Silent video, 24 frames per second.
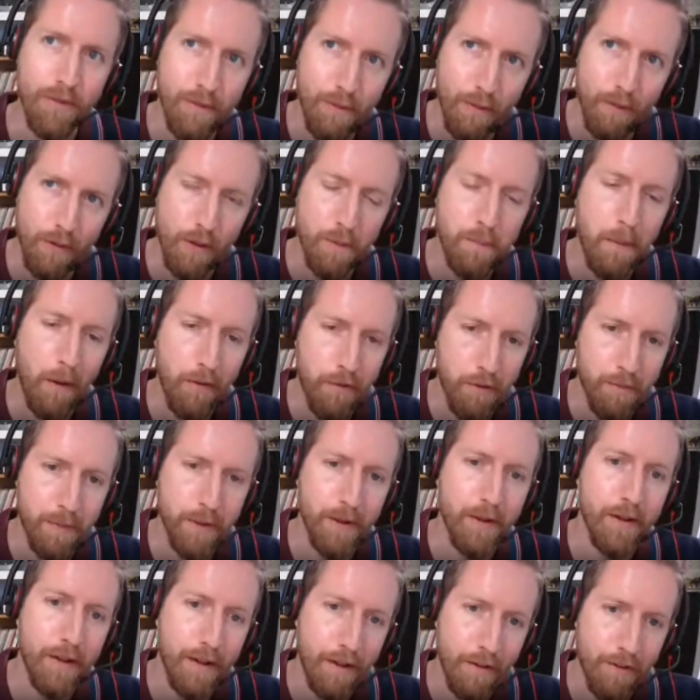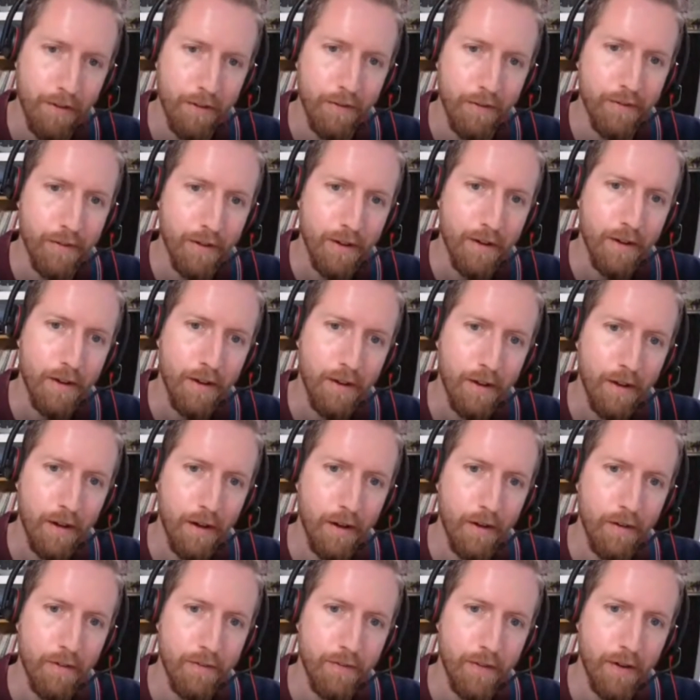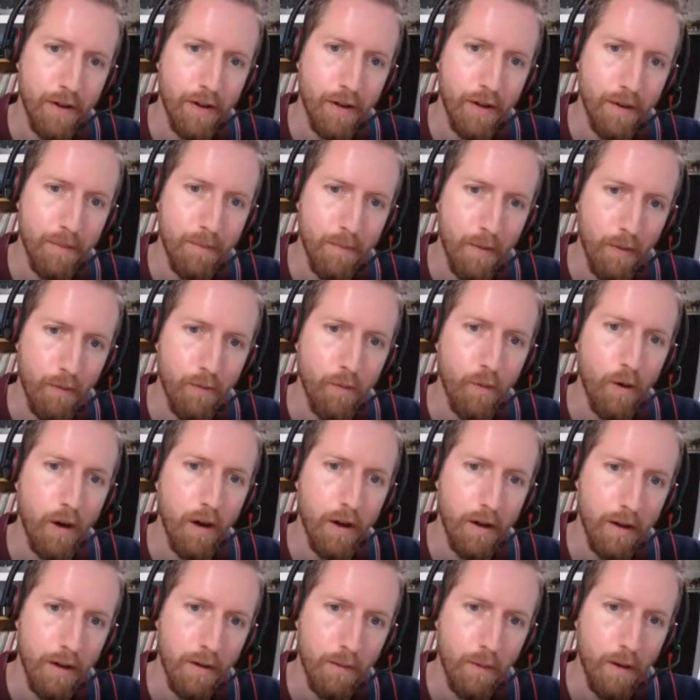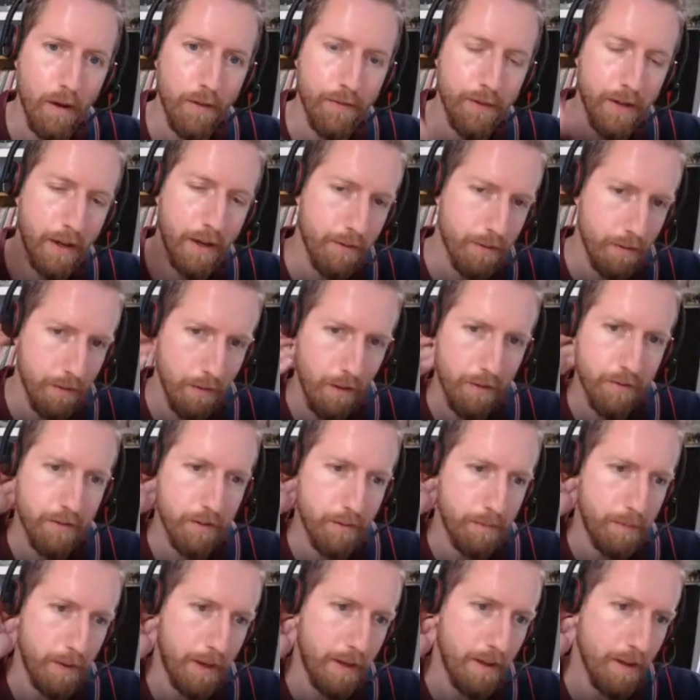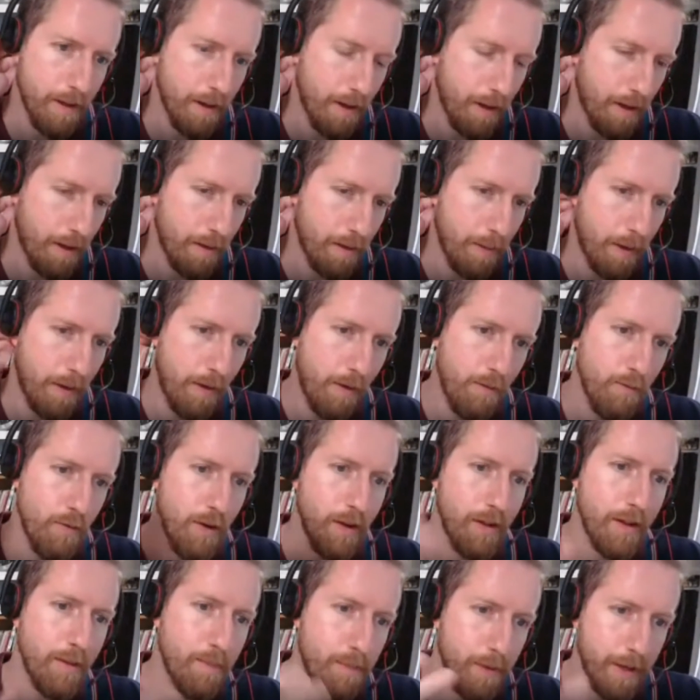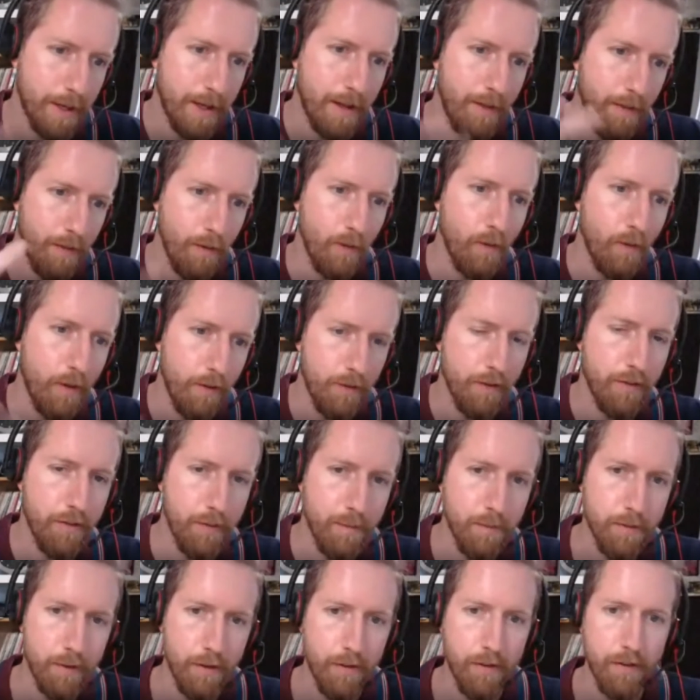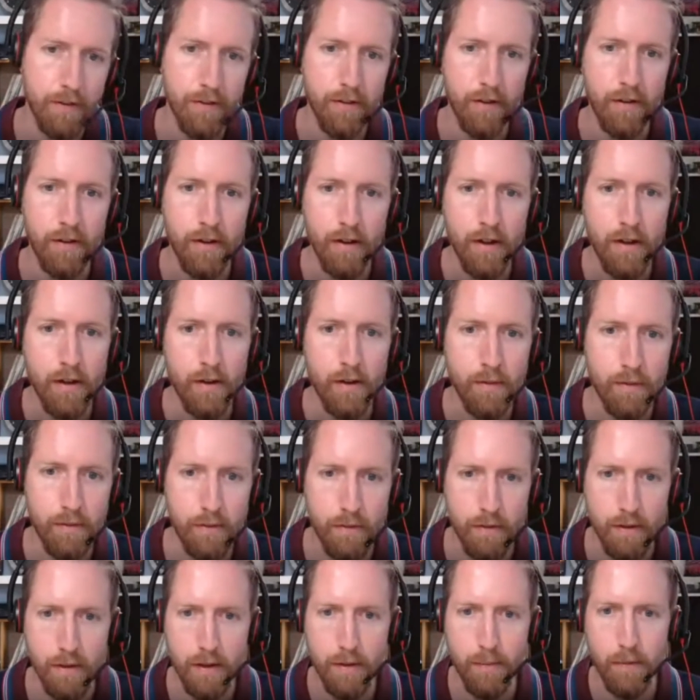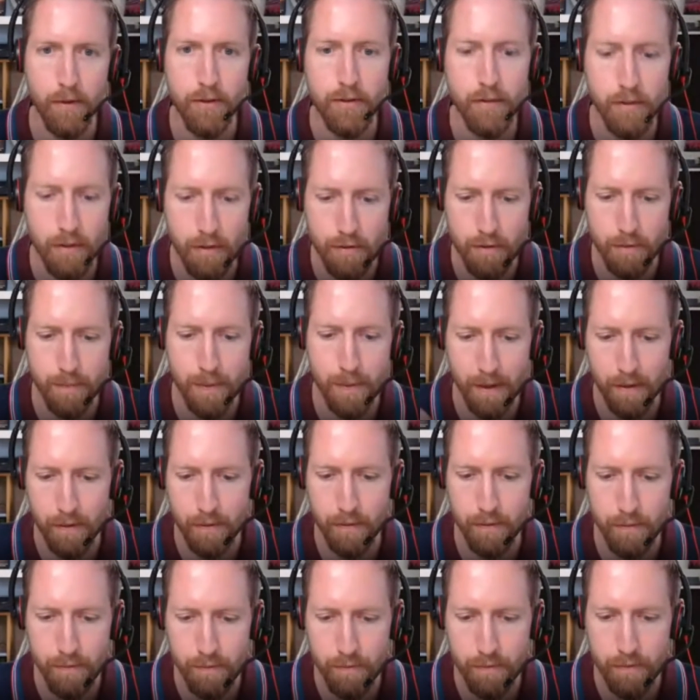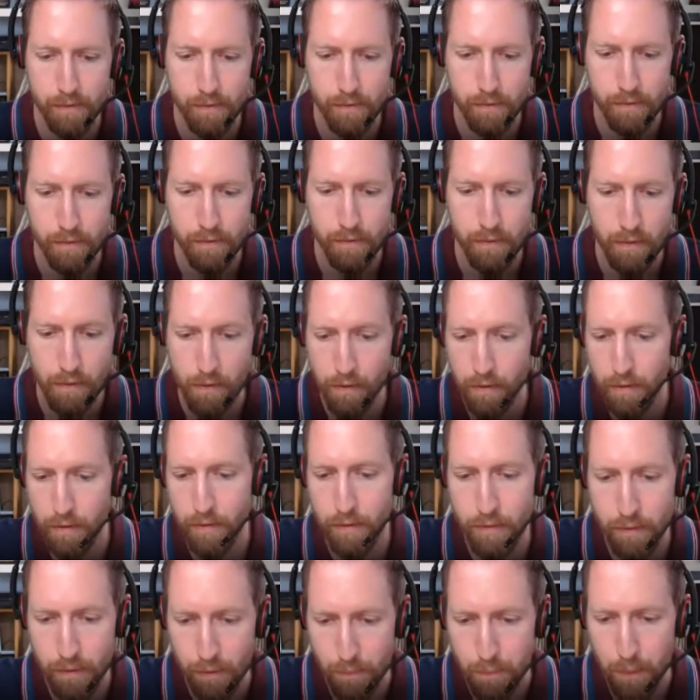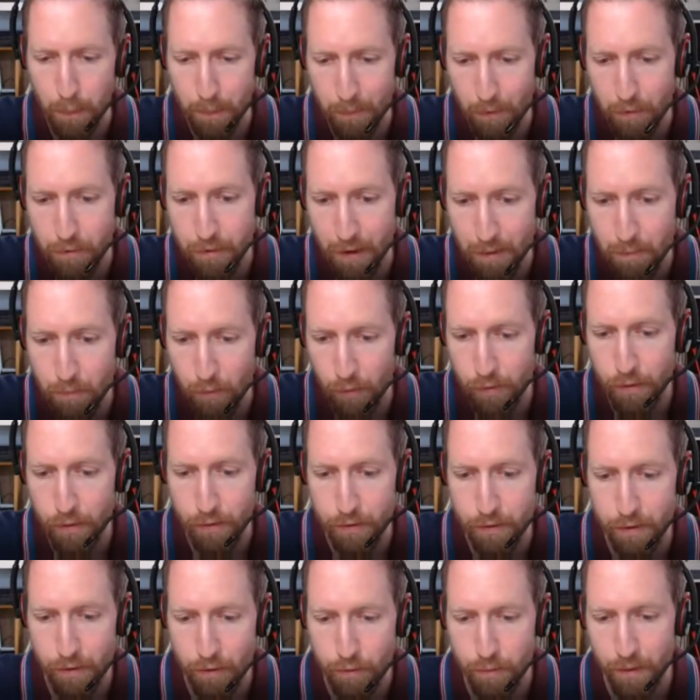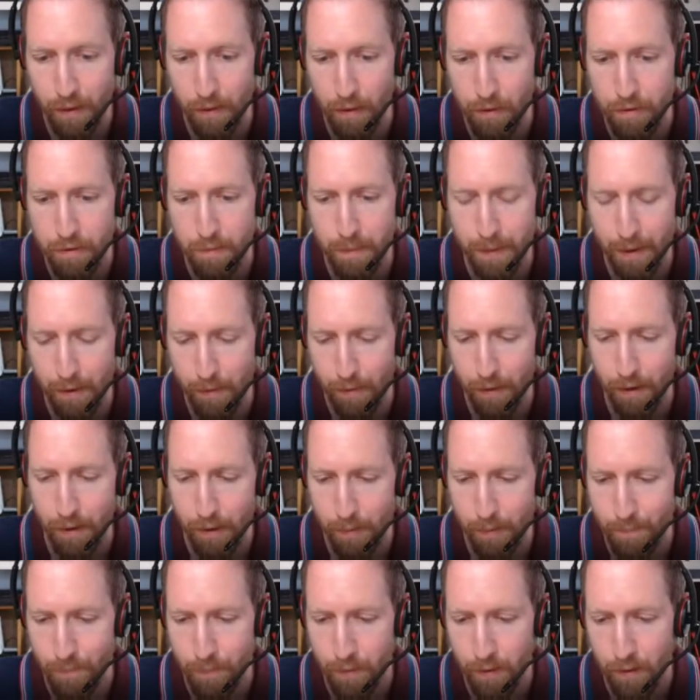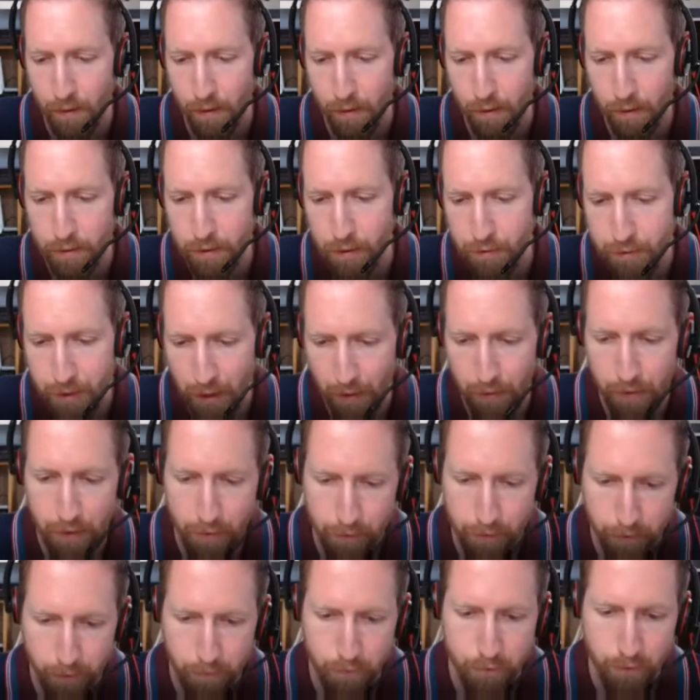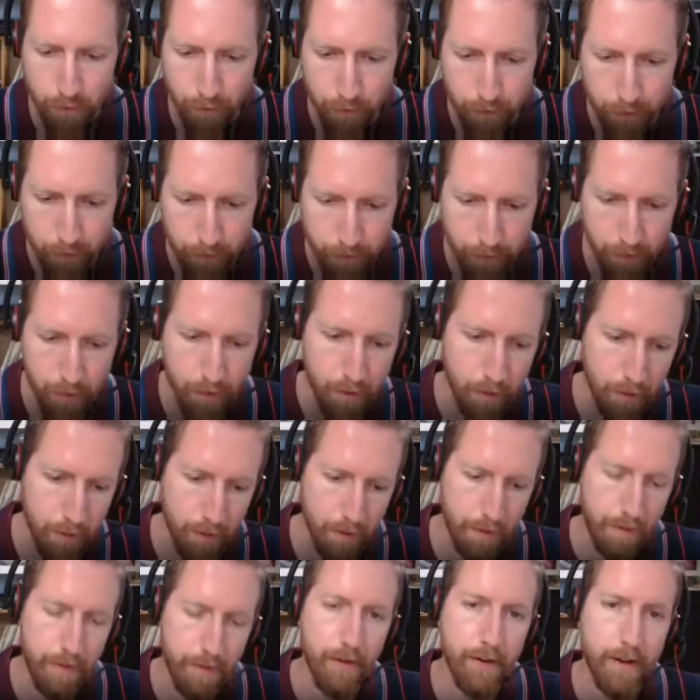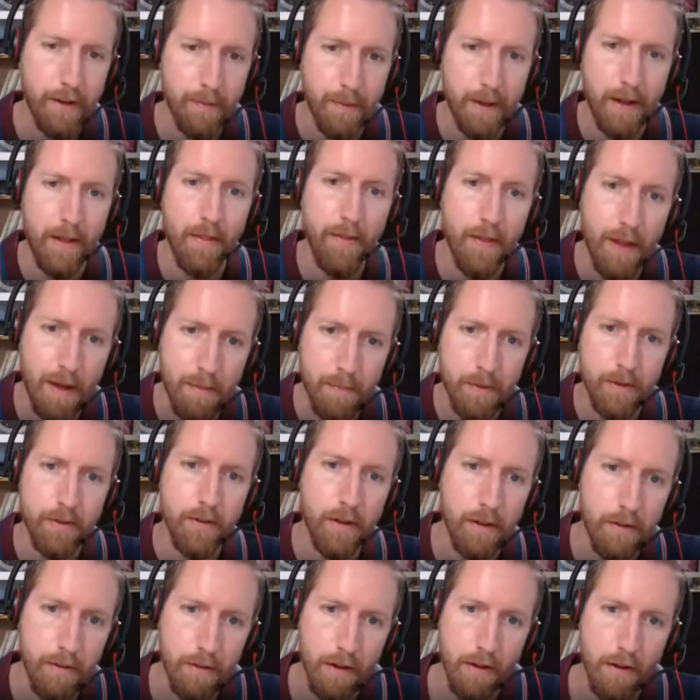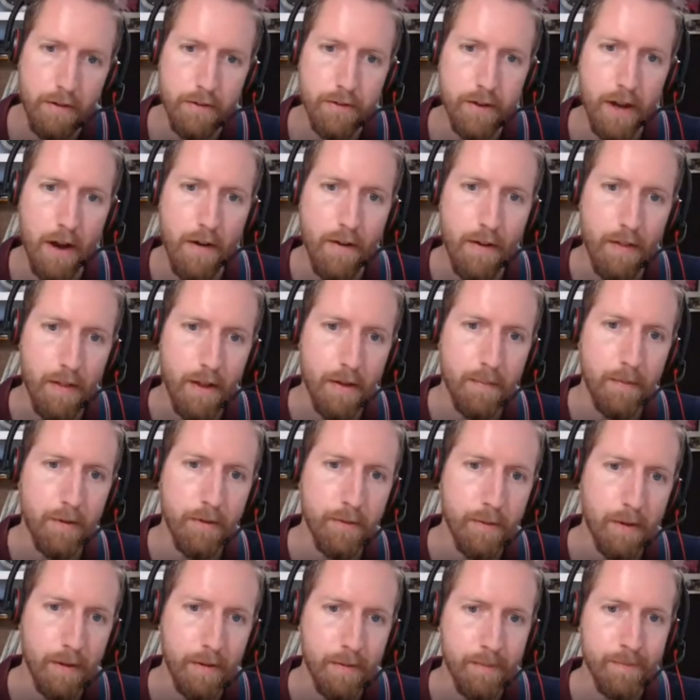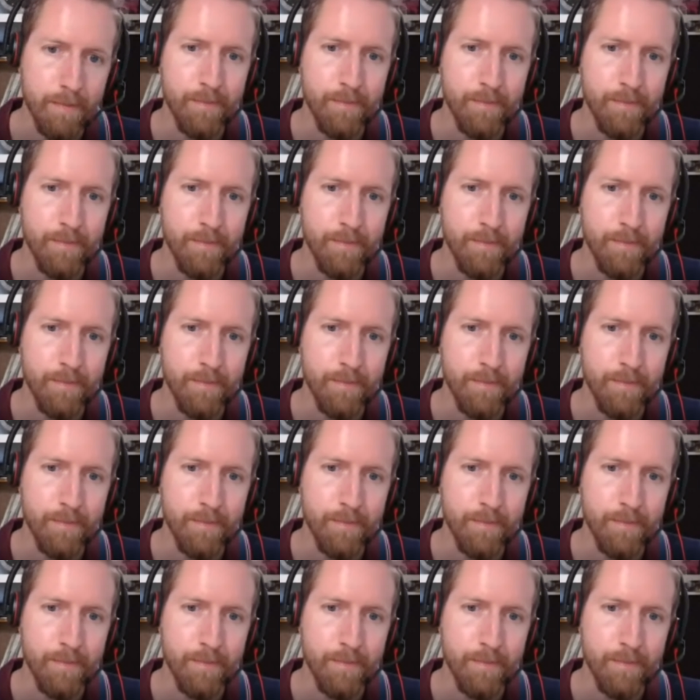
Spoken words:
the possibilities of what a financial loss could be, and really bring in all those assumptions. So really much it's about, probably the same what you're doing as well. It's about understanding the assumptions and documenting them and sharing them as well.